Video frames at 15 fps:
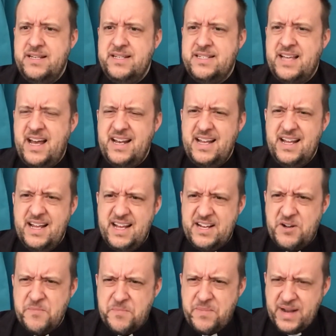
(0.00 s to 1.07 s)
Is that
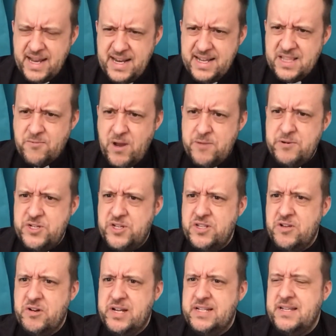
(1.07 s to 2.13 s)
completely the way we should
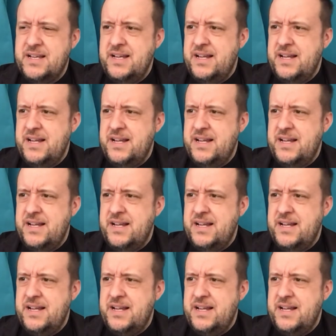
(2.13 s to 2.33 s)
do it?